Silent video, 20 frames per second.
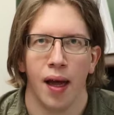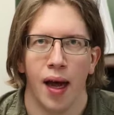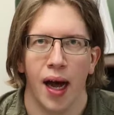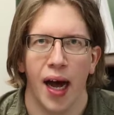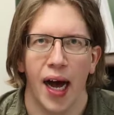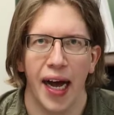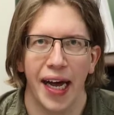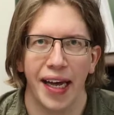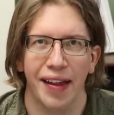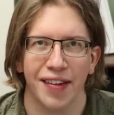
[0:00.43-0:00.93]

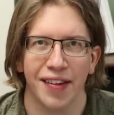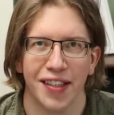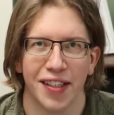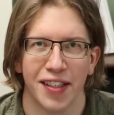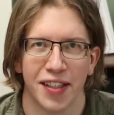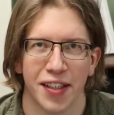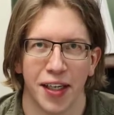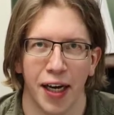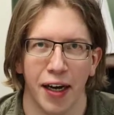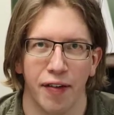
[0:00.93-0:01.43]
Hi, this
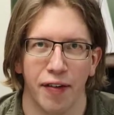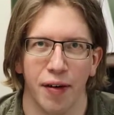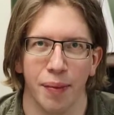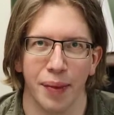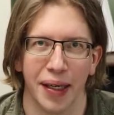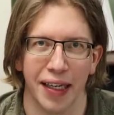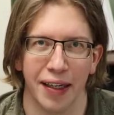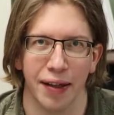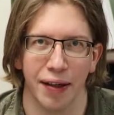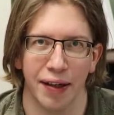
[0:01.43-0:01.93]
is Scott
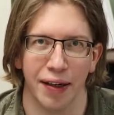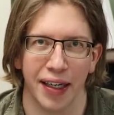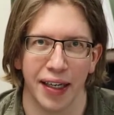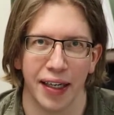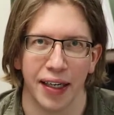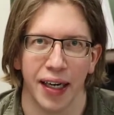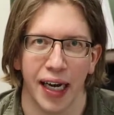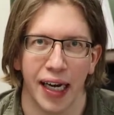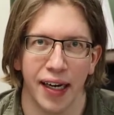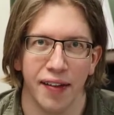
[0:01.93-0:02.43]
from
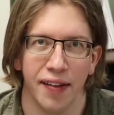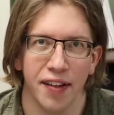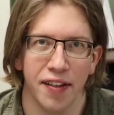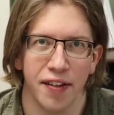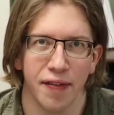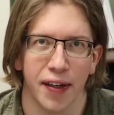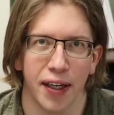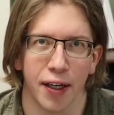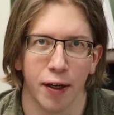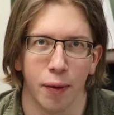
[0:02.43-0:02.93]
eLearning, and in
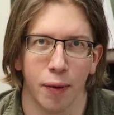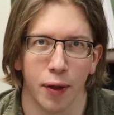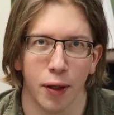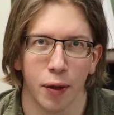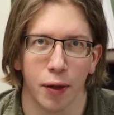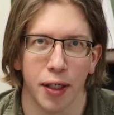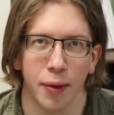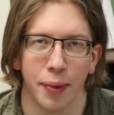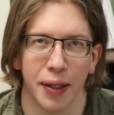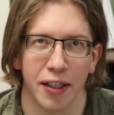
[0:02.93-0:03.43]
this video we're
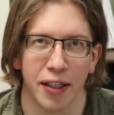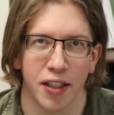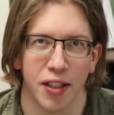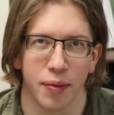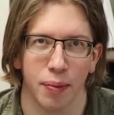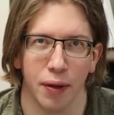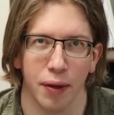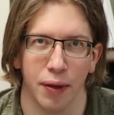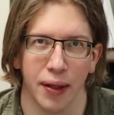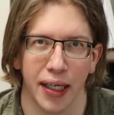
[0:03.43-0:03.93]
going to be
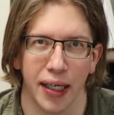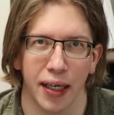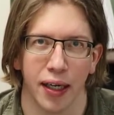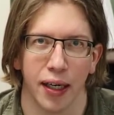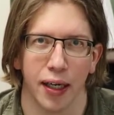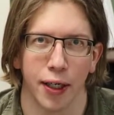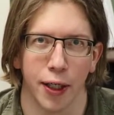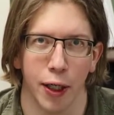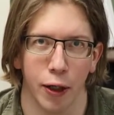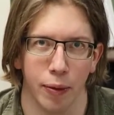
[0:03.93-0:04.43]
exploring
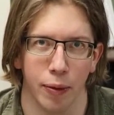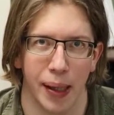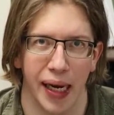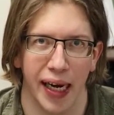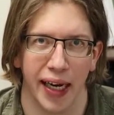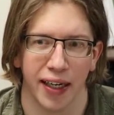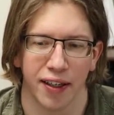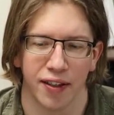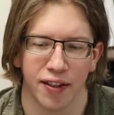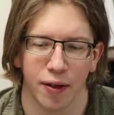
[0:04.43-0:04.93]
Go
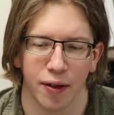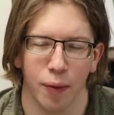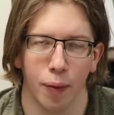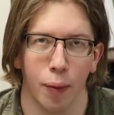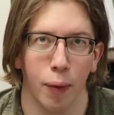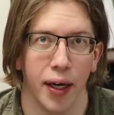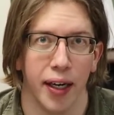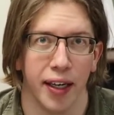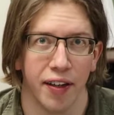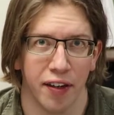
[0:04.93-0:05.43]
Bags.
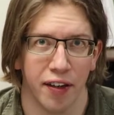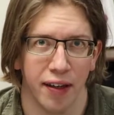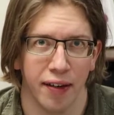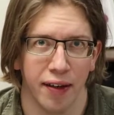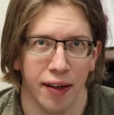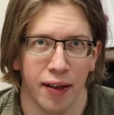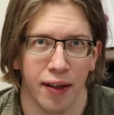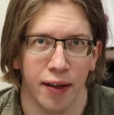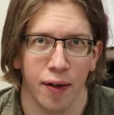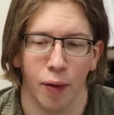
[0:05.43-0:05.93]
What is
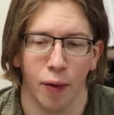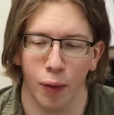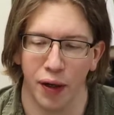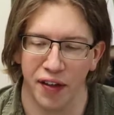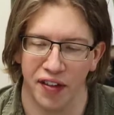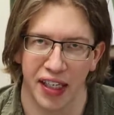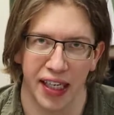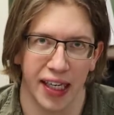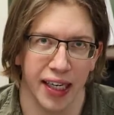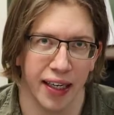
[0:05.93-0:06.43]
it,
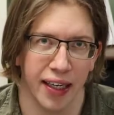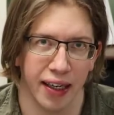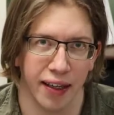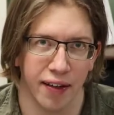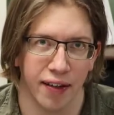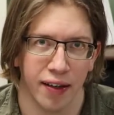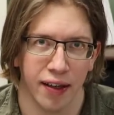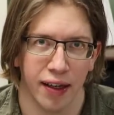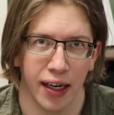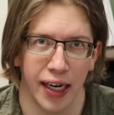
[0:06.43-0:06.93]
what's in
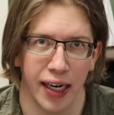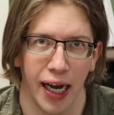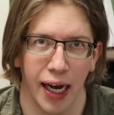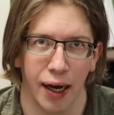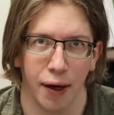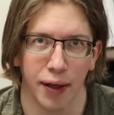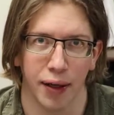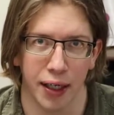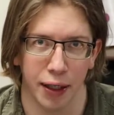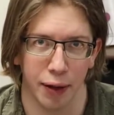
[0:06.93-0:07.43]
it, and
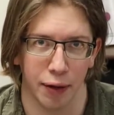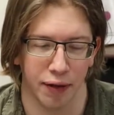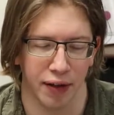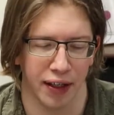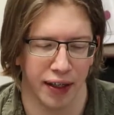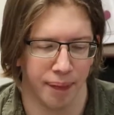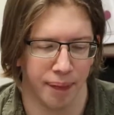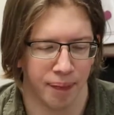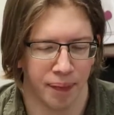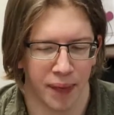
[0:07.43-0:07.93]
how to use
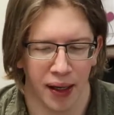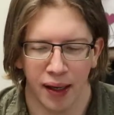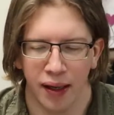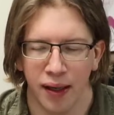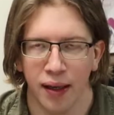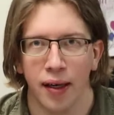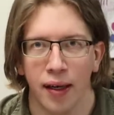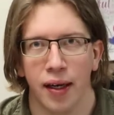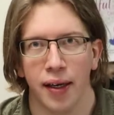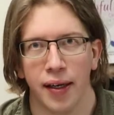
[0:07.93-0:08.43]
it.
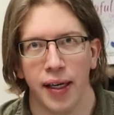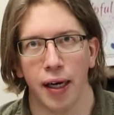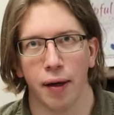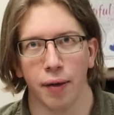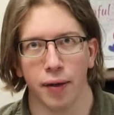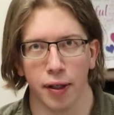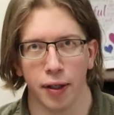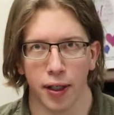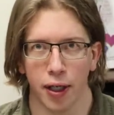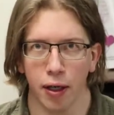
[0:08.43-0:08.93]

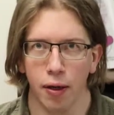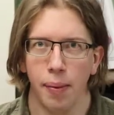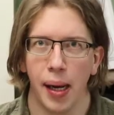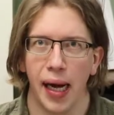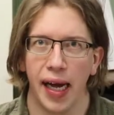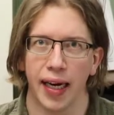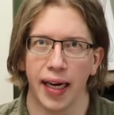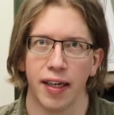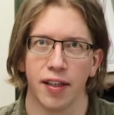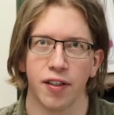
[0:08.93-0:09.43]
Now, your Go
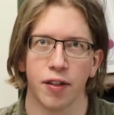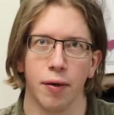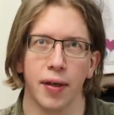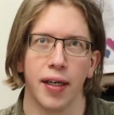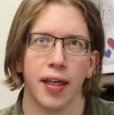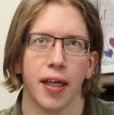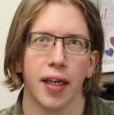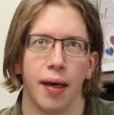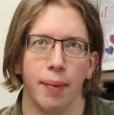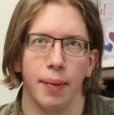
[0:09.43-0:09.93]
Bag is
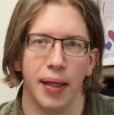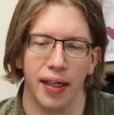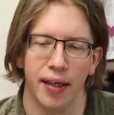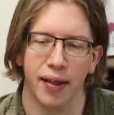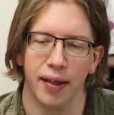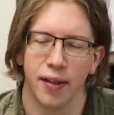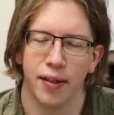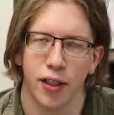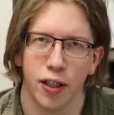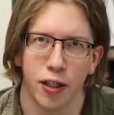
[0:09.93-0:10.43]
going to come
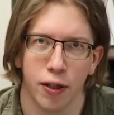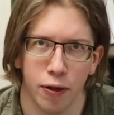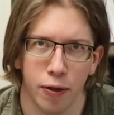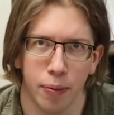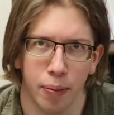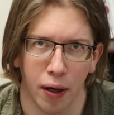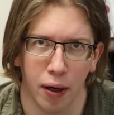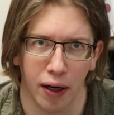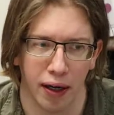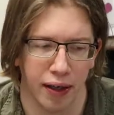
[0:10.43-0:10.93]
in
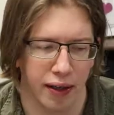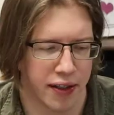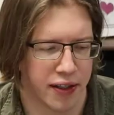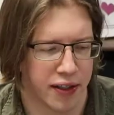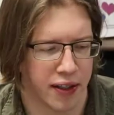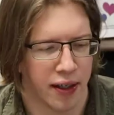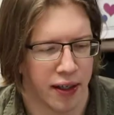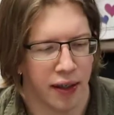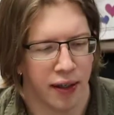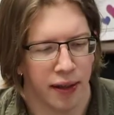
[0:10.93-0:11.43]
two
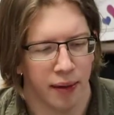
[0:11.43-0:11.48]
parts.